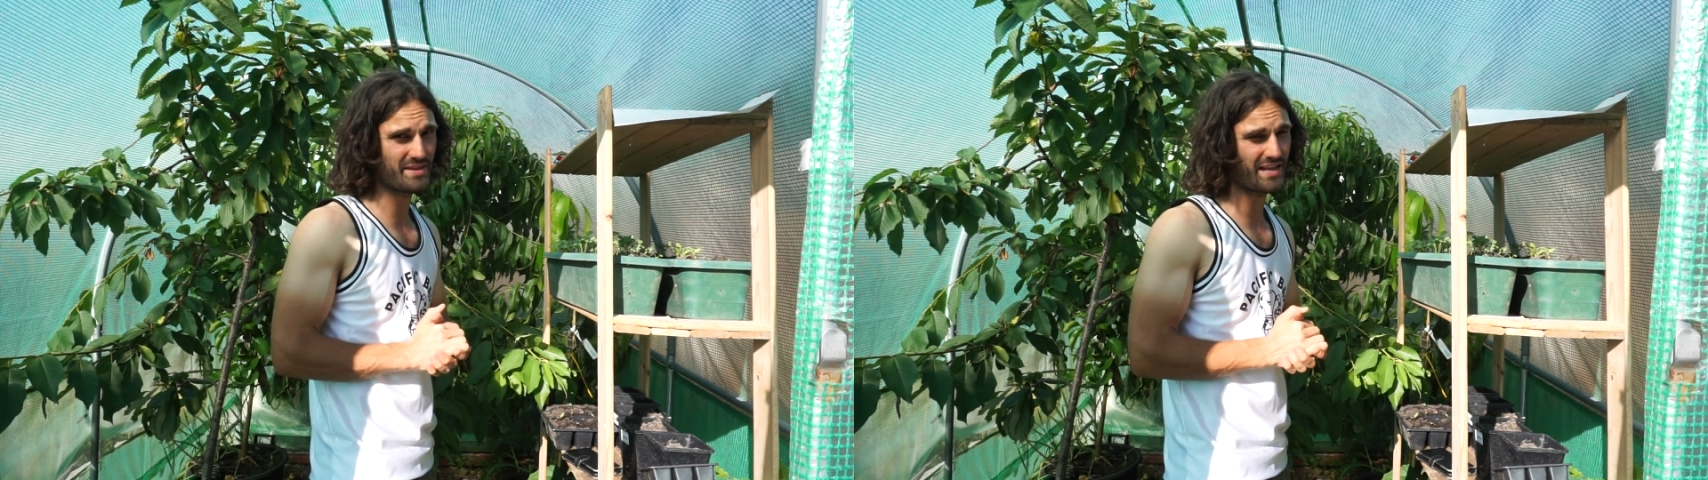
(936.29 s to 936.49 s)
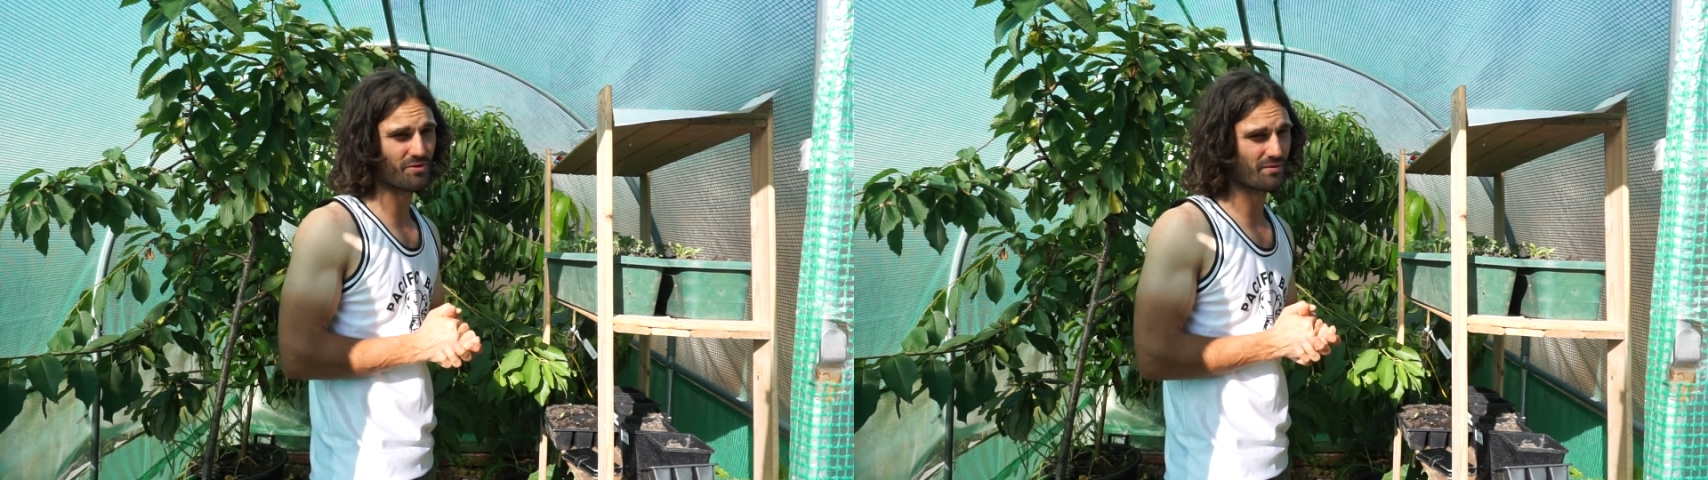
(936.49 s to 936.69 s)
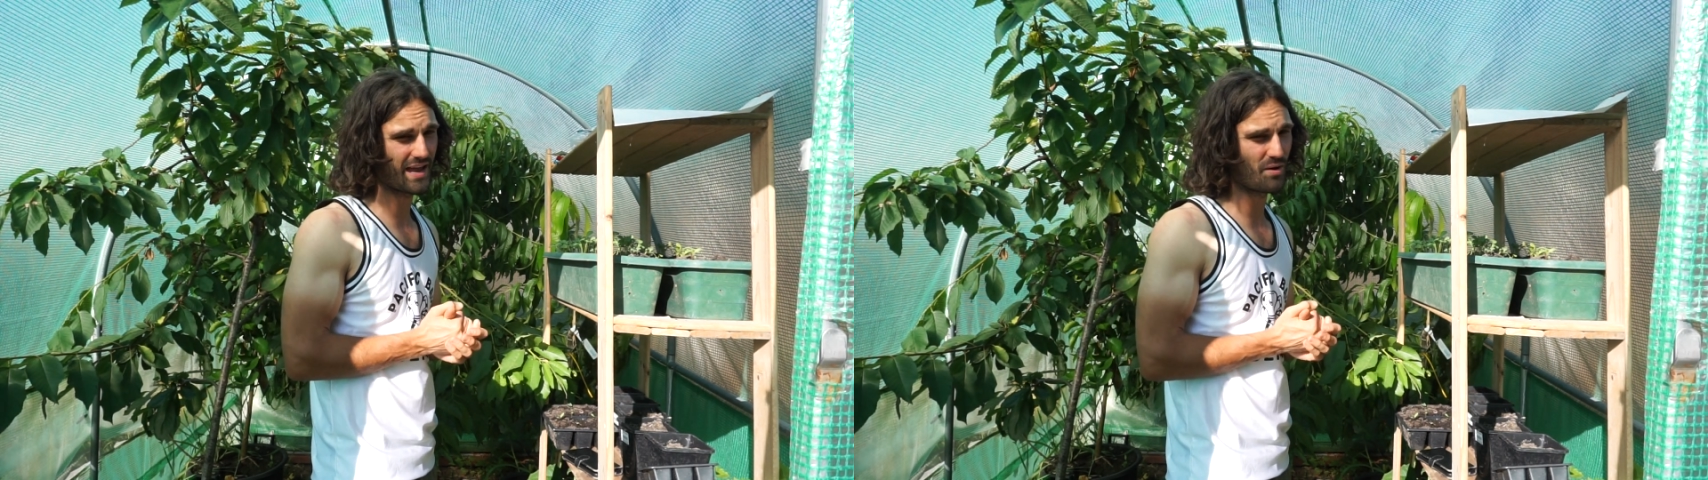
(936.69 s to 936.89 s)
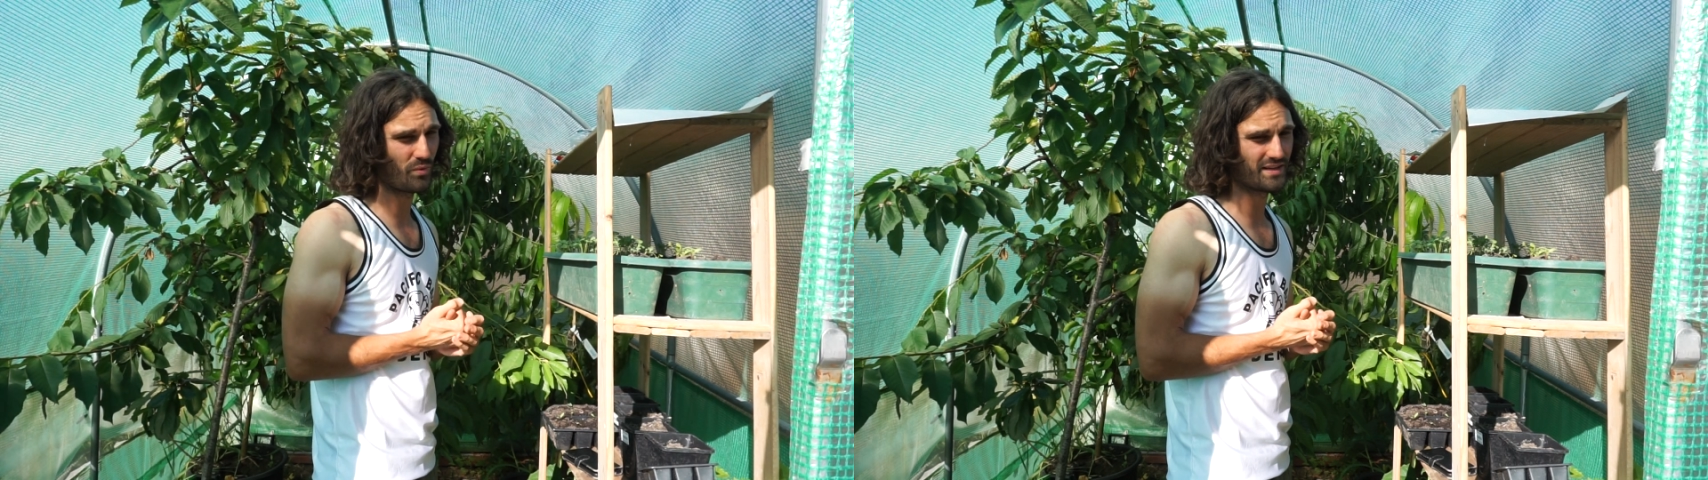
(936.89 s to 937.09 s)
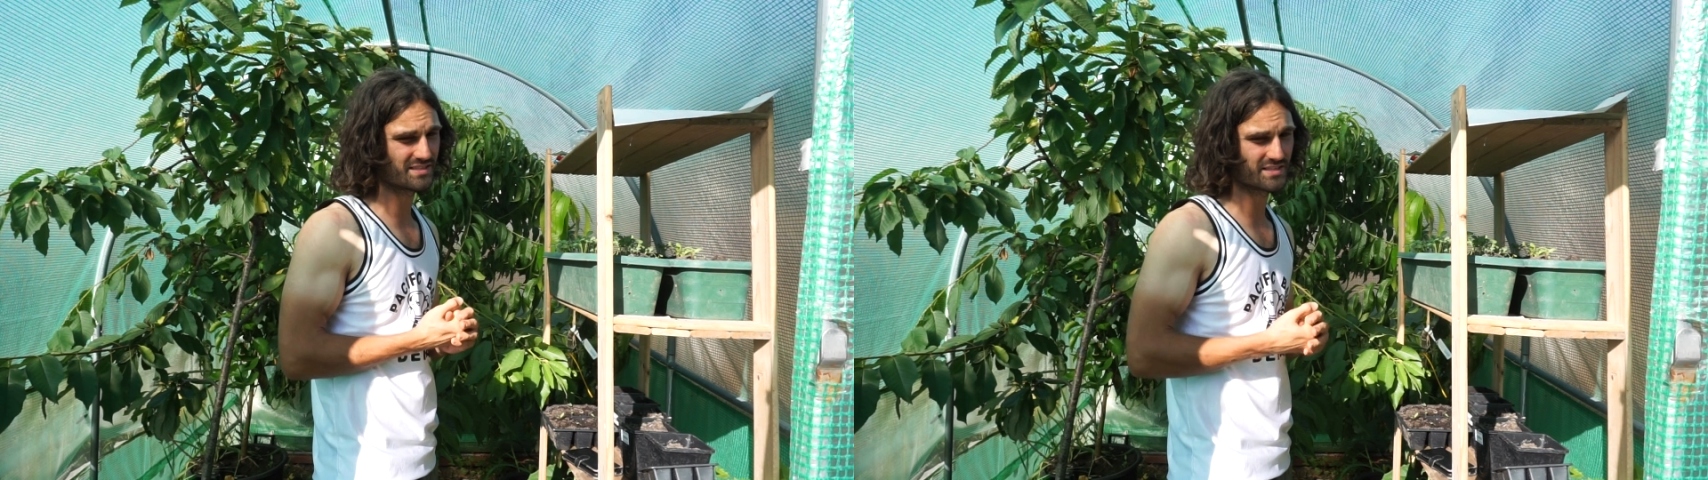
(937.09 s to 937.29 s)
we don't
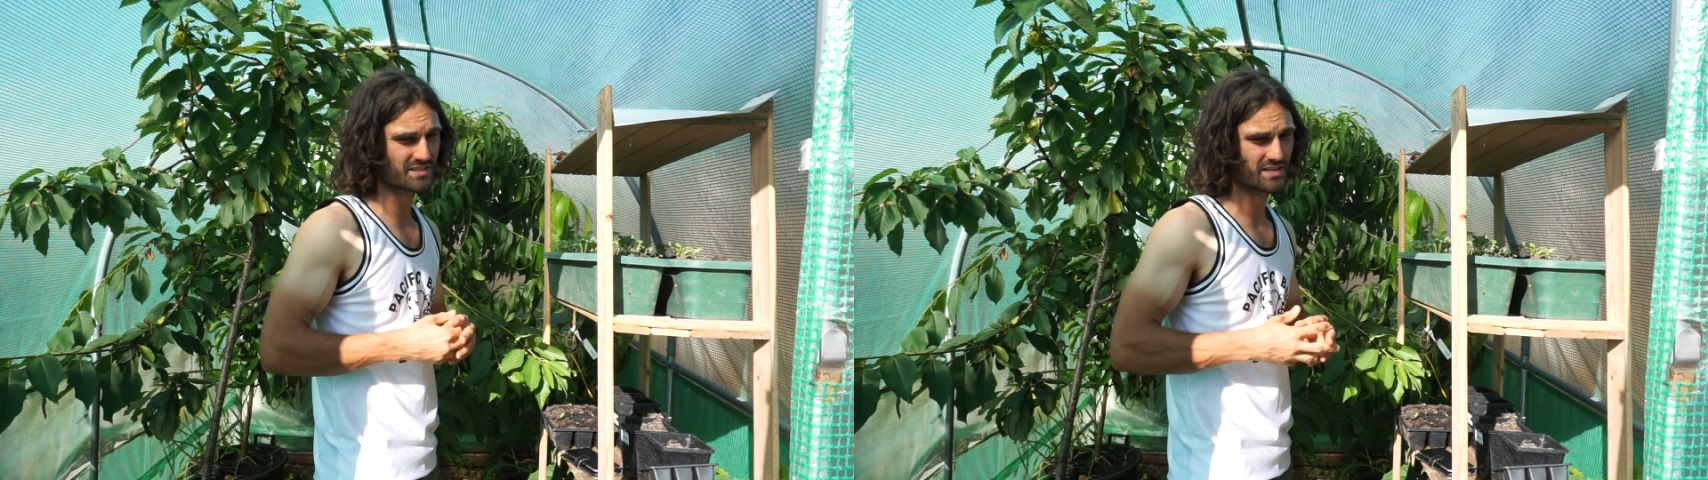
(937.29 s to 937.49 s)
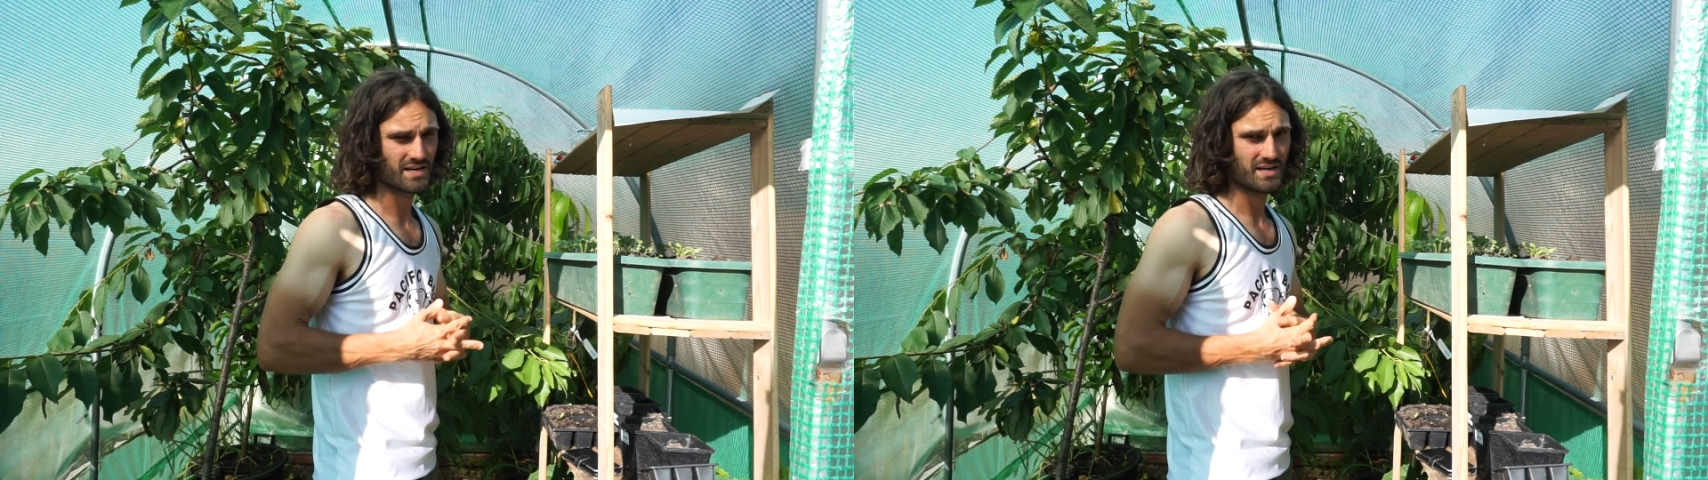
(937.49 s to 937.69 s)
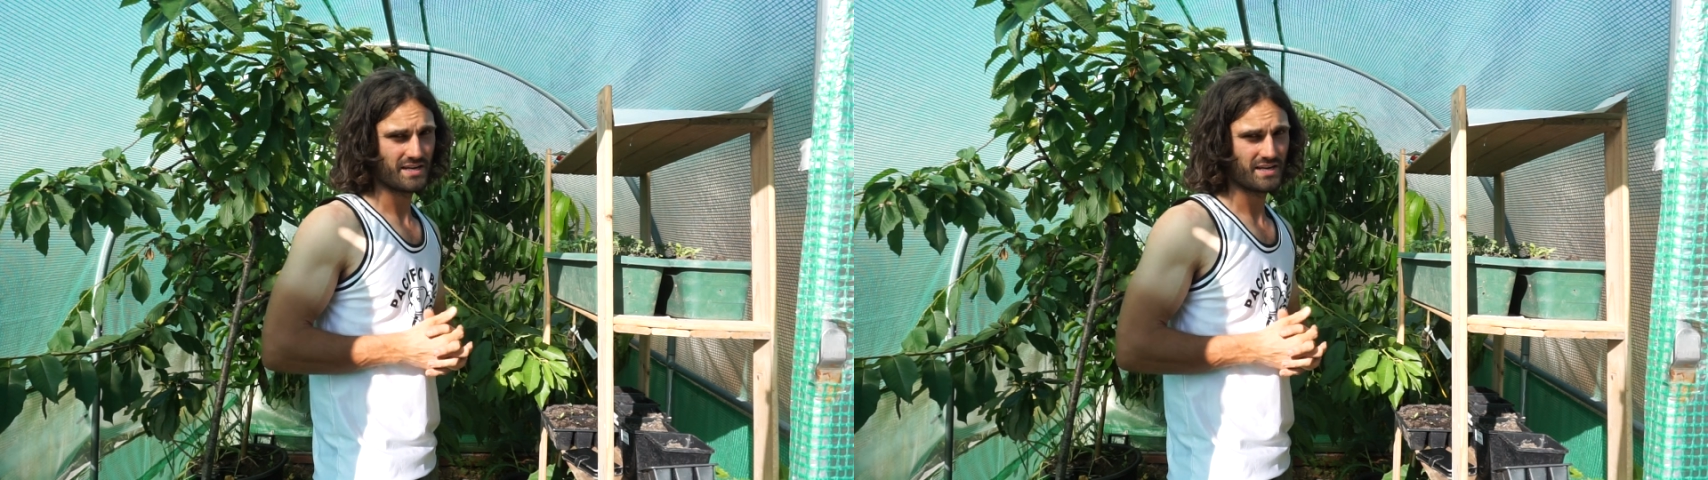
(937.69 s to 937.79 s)
get winters,